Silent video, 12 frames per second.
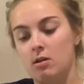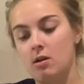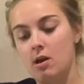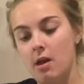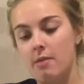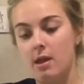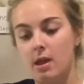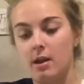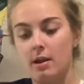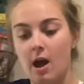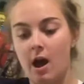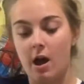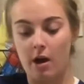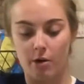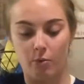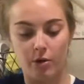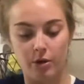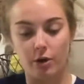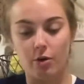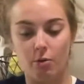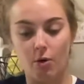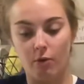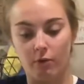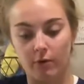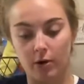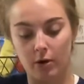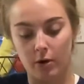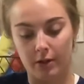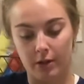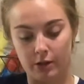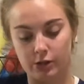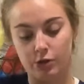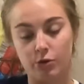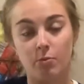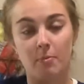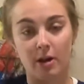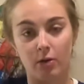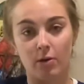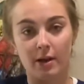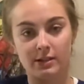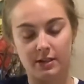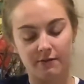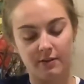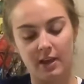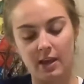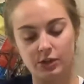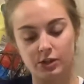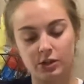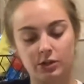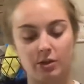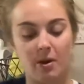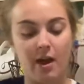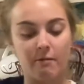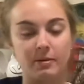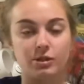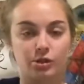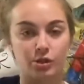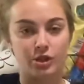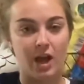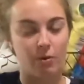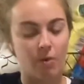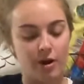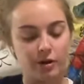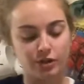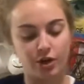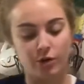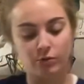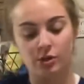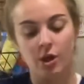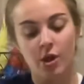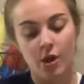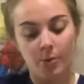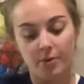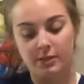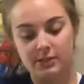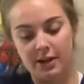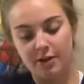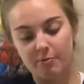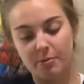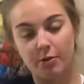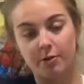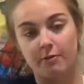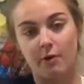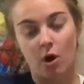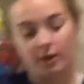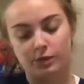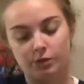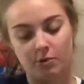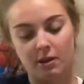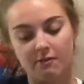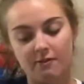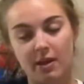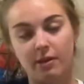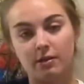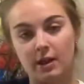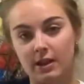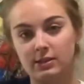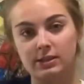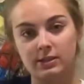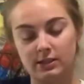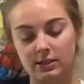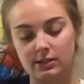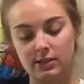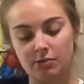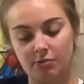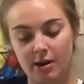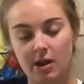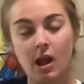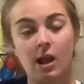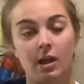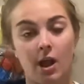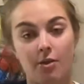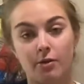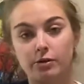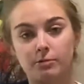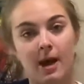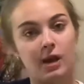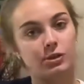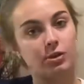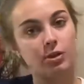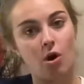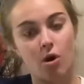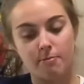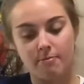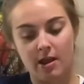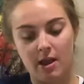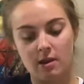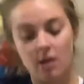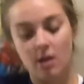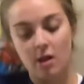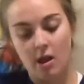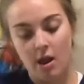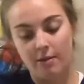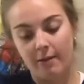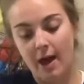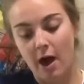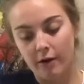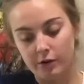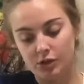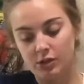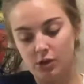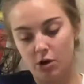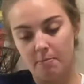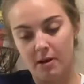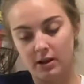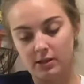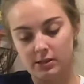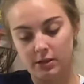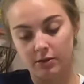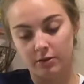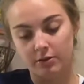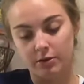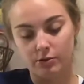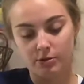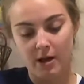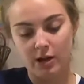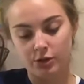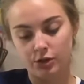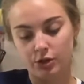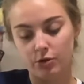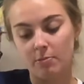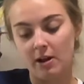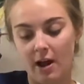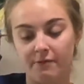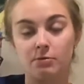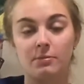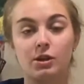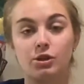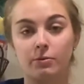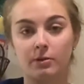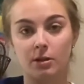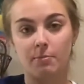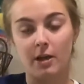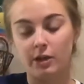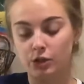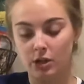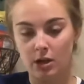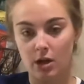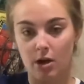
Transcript: And then I would go over the 2 medical identifications. So I have Mr. Jaguar Jones with a date of birth of August 25th, 1963, and those match on the armband. And then the allergies are penicillin, and those match too, but I have to make sure with the patient.